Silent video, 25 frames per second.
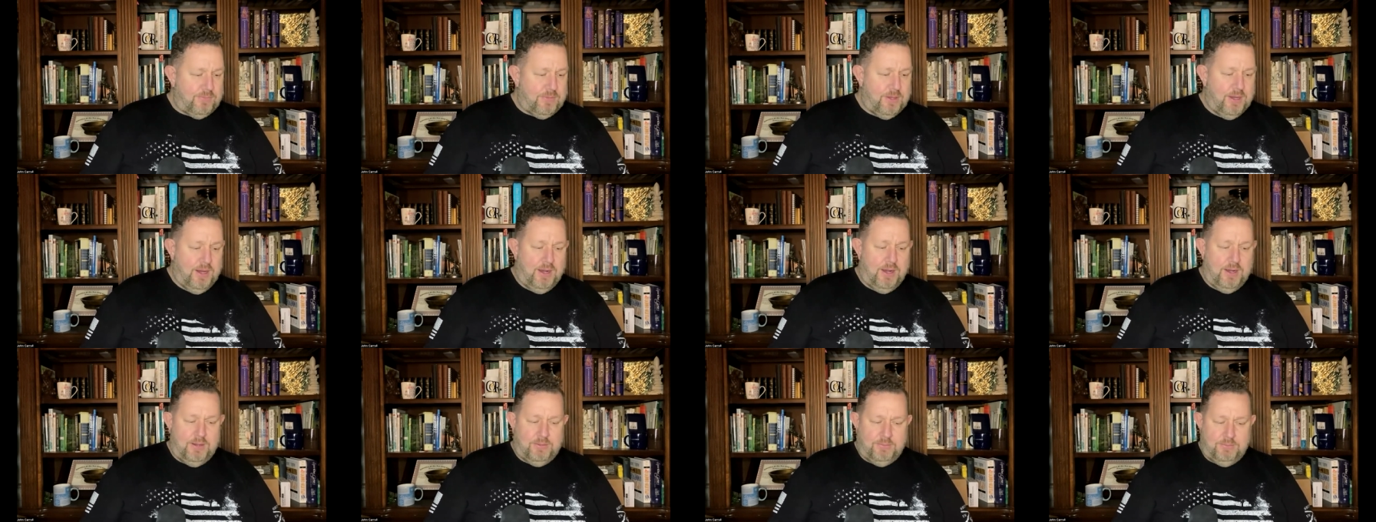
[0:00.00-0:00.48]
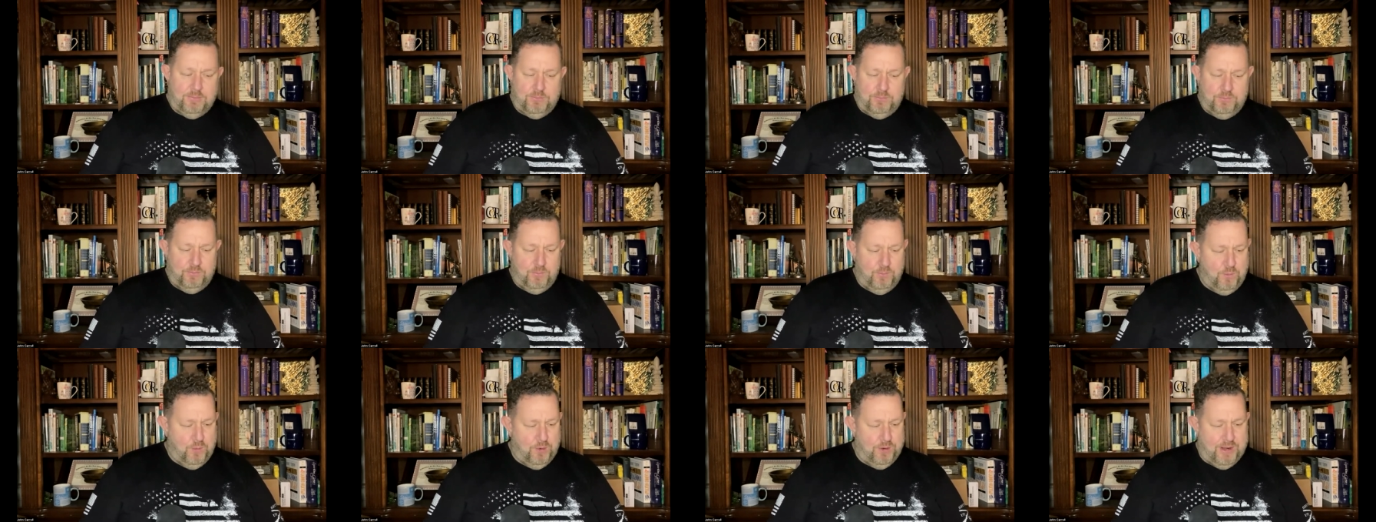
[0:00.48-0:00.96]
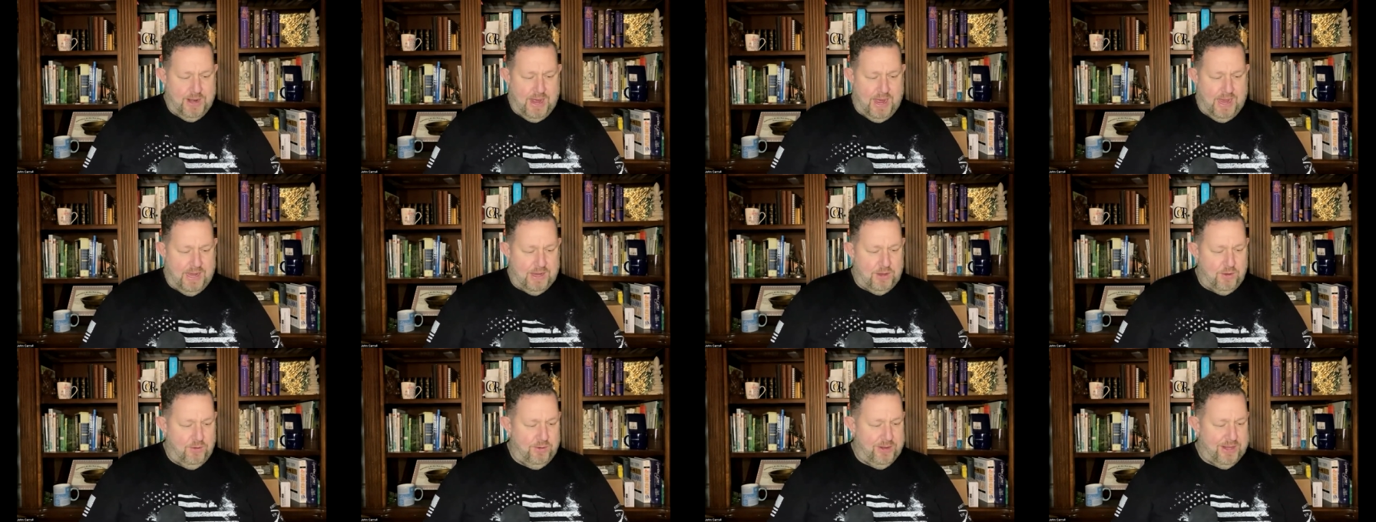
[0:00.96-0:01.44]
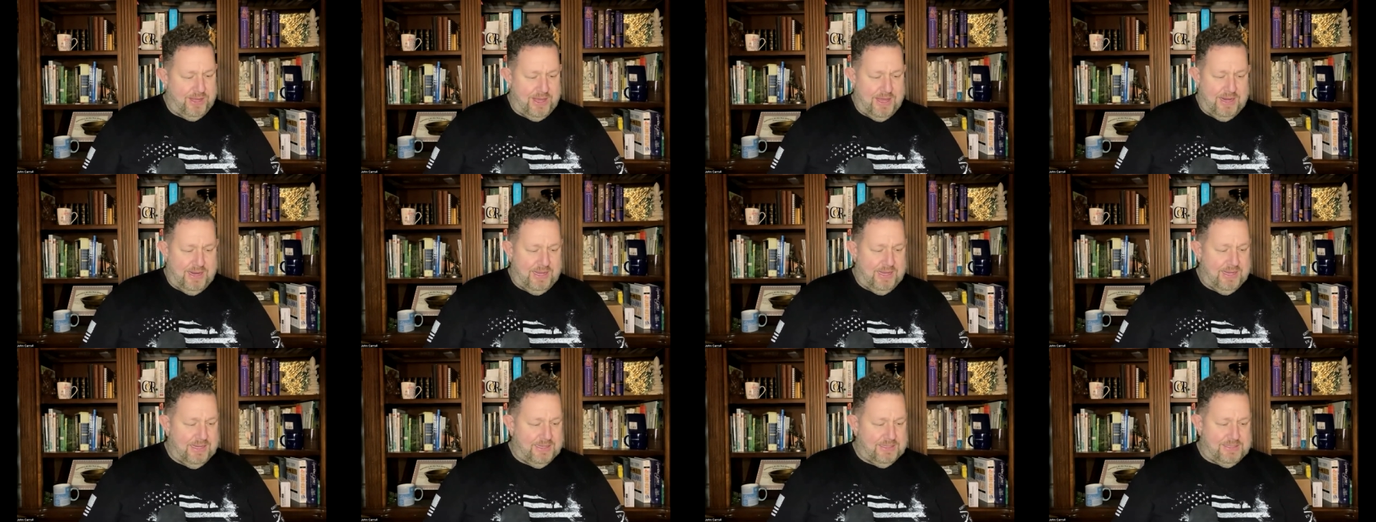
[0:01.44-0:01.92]
uh, we're not going to get
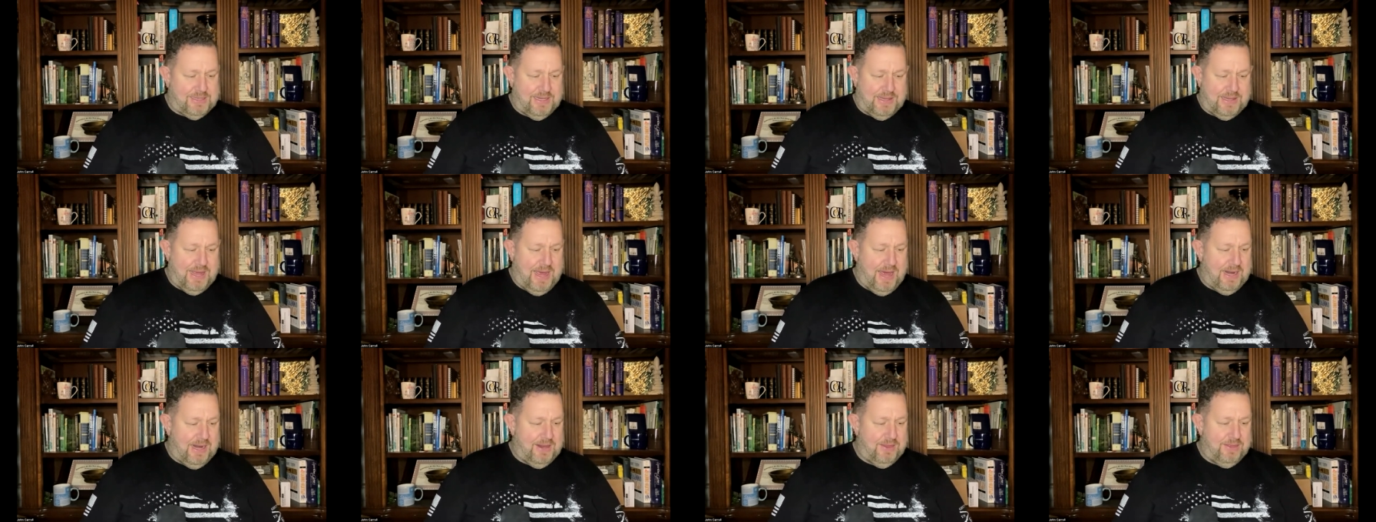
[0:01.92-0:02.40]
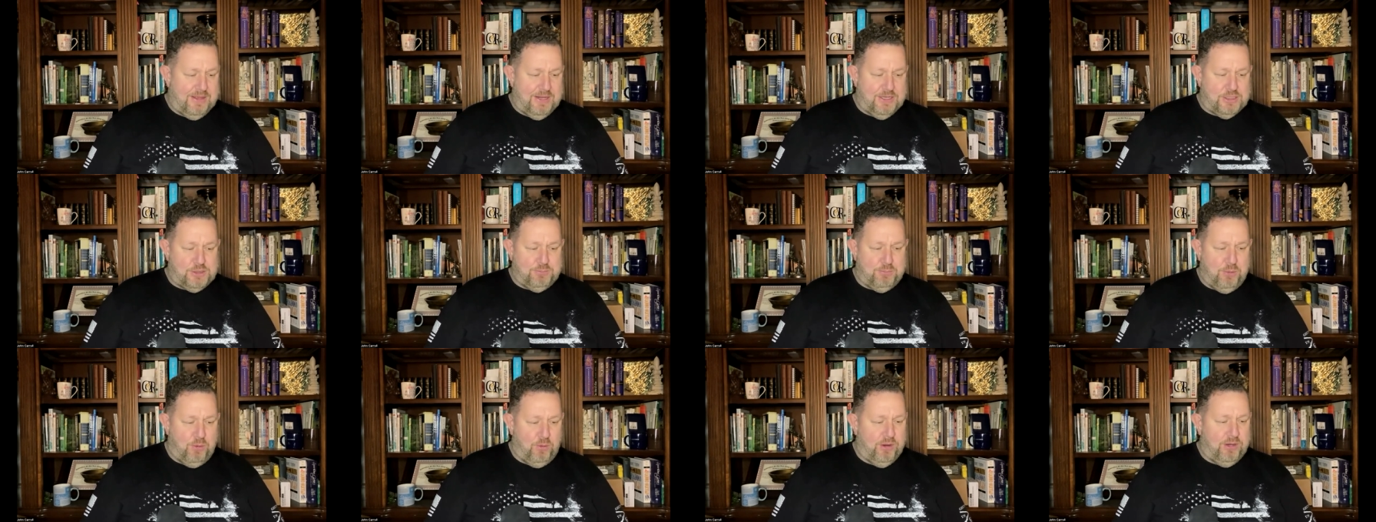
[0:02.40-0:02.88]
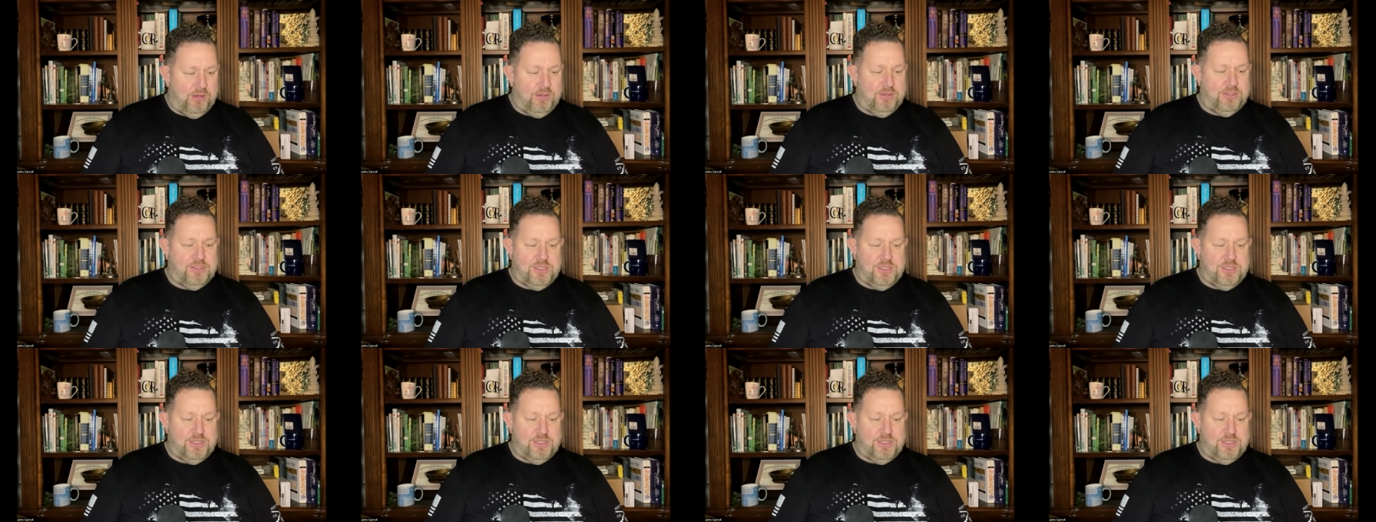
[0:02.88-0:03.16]
into that at this point.